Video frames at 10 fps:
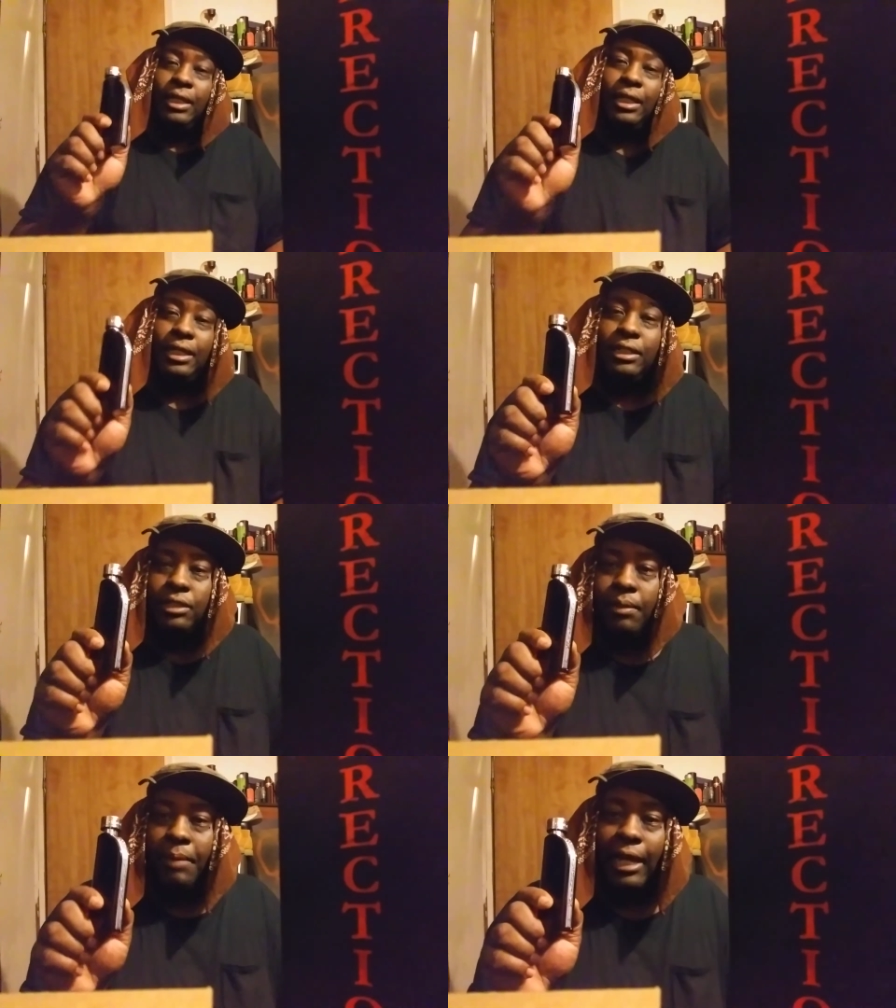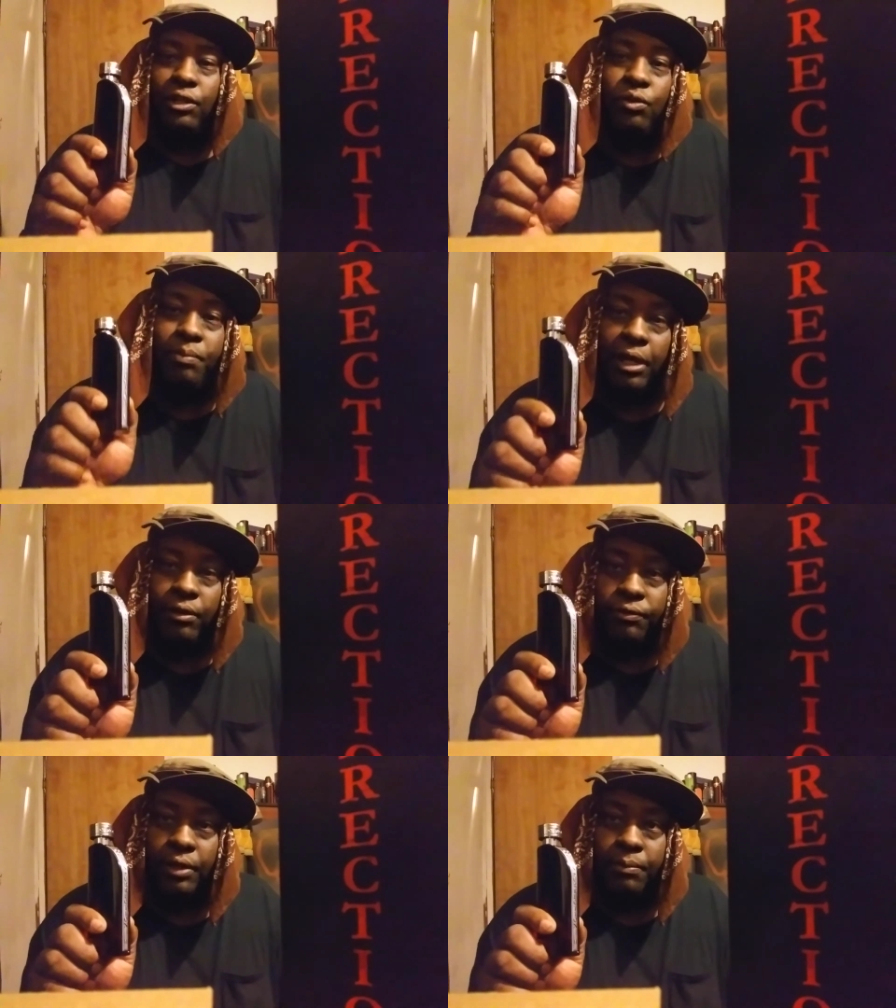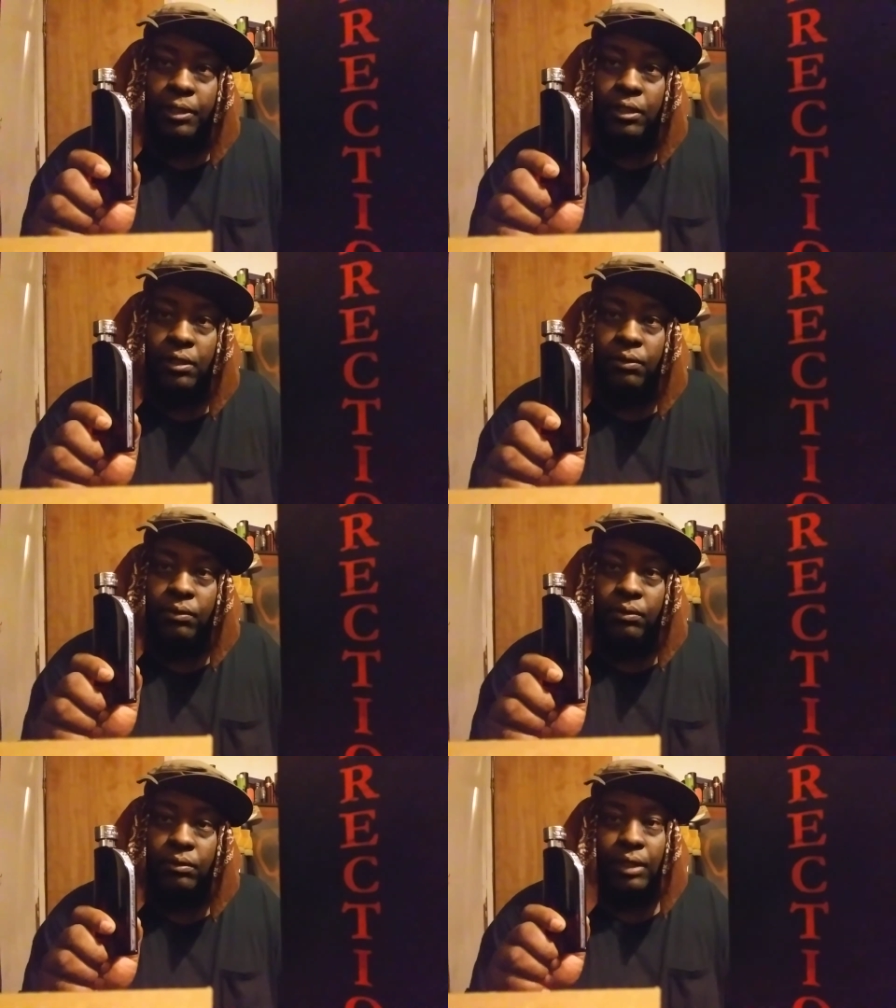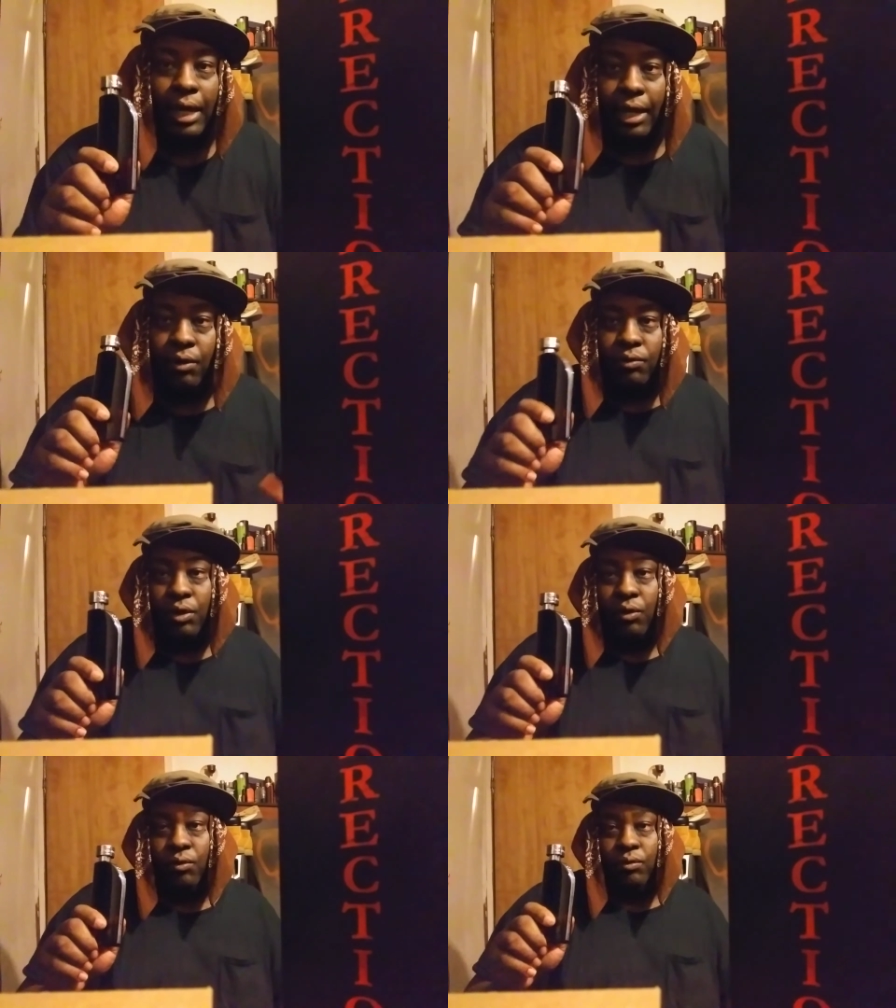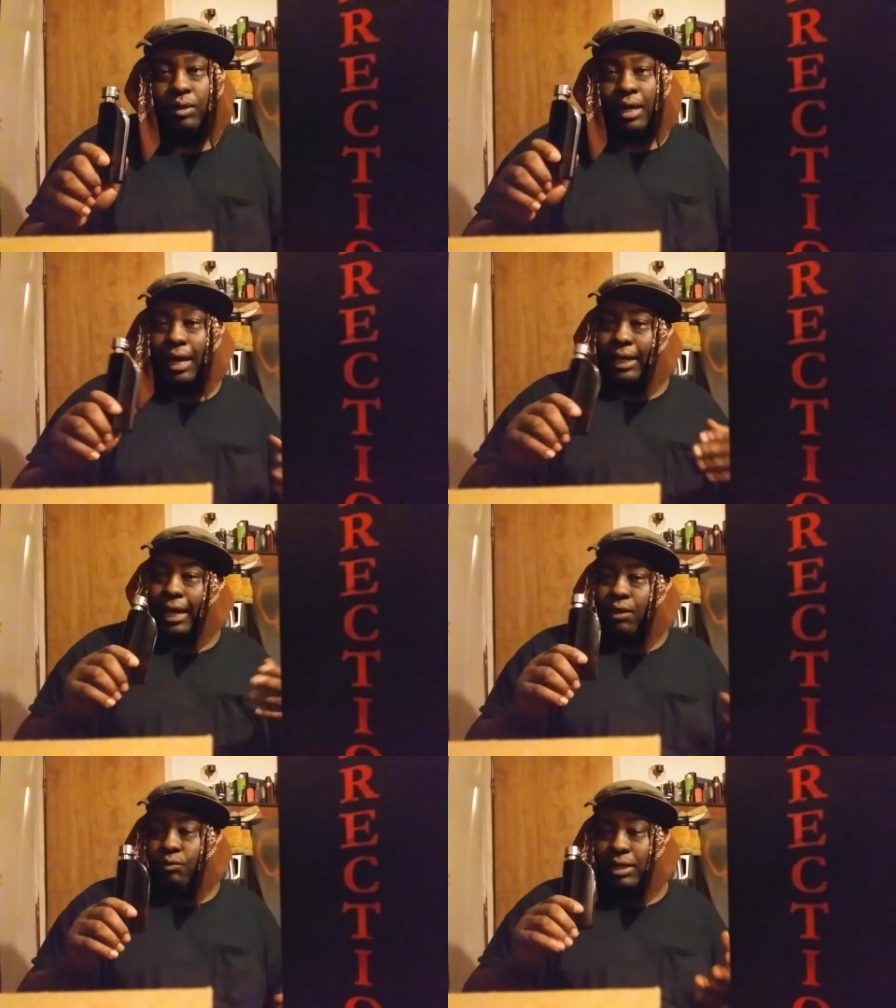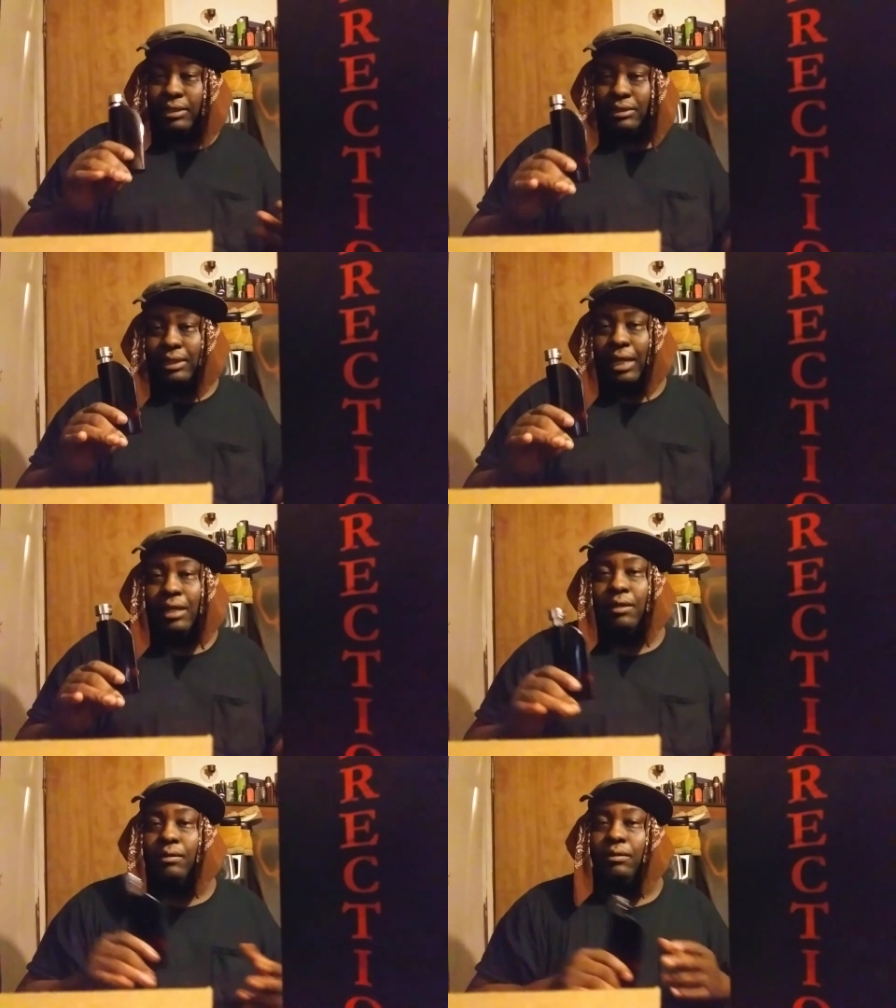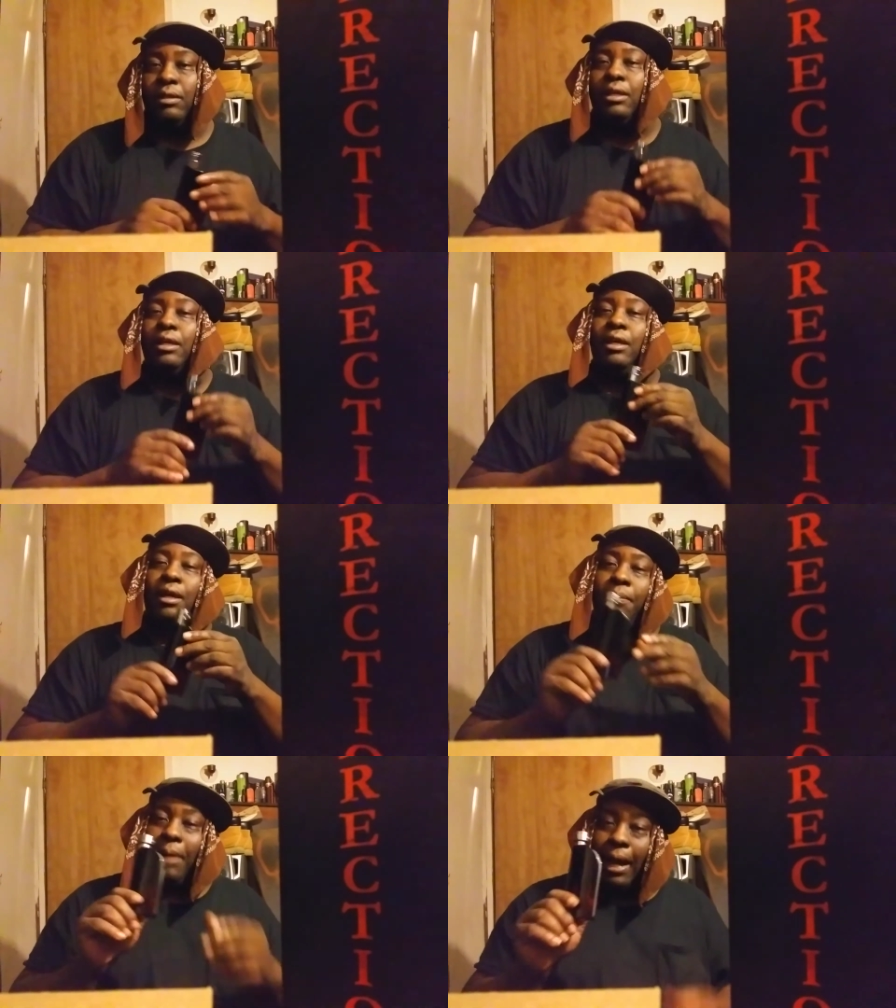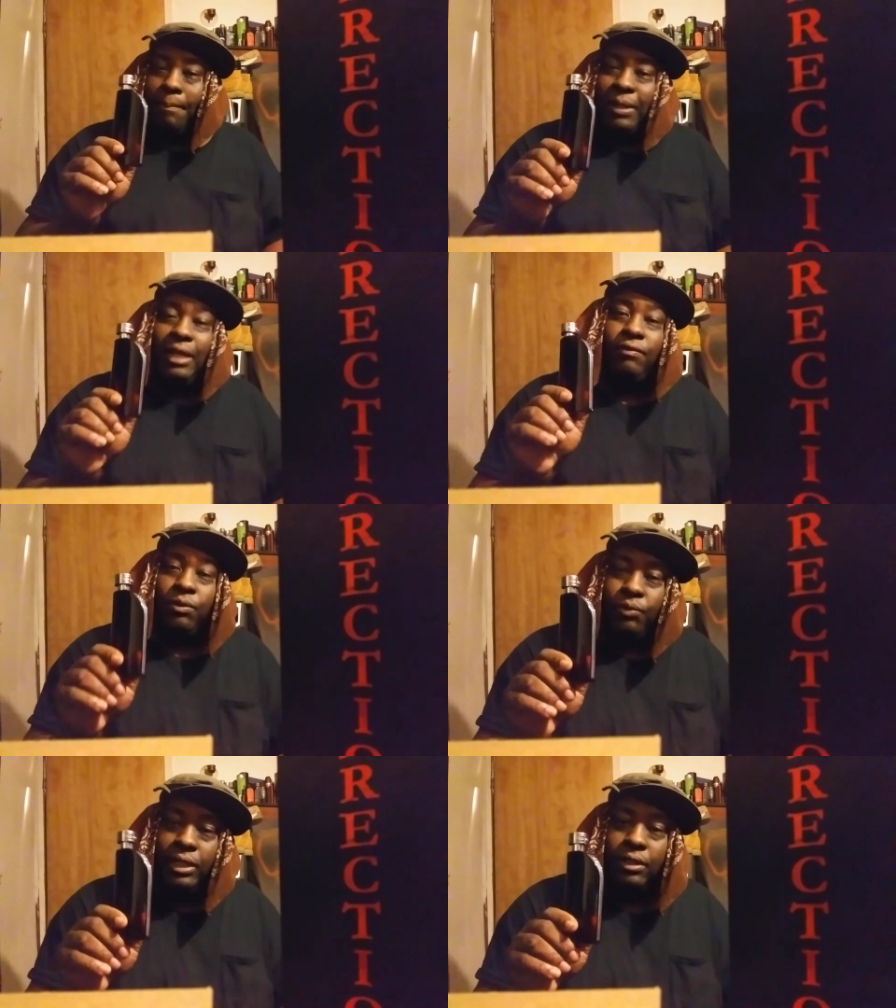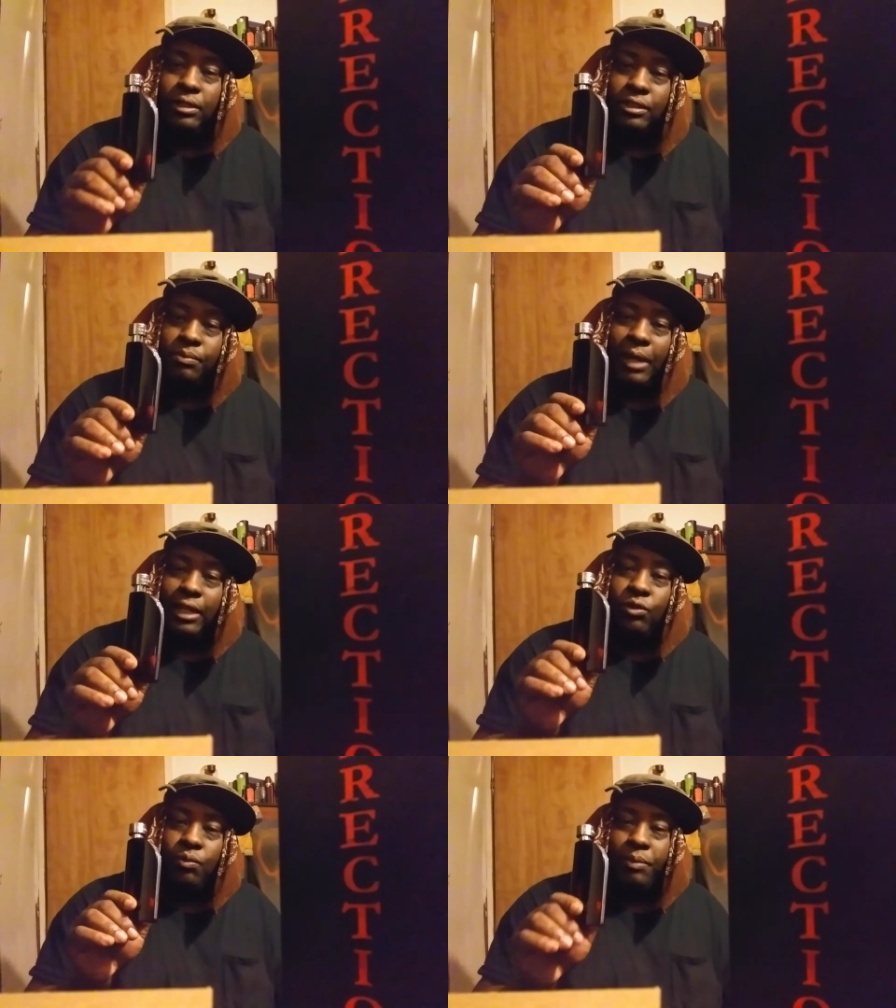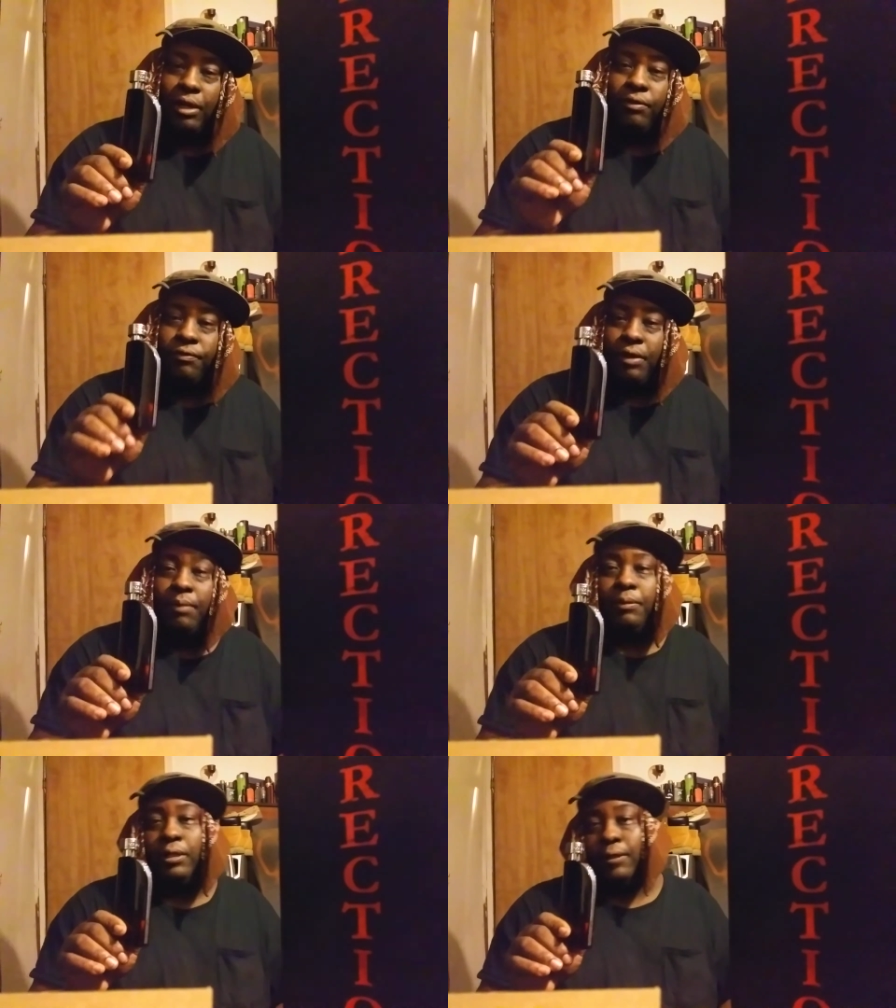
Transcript: Now, this here might do better for me, you know. I don't know. I can't really say. But I believe it will. This might do better for me.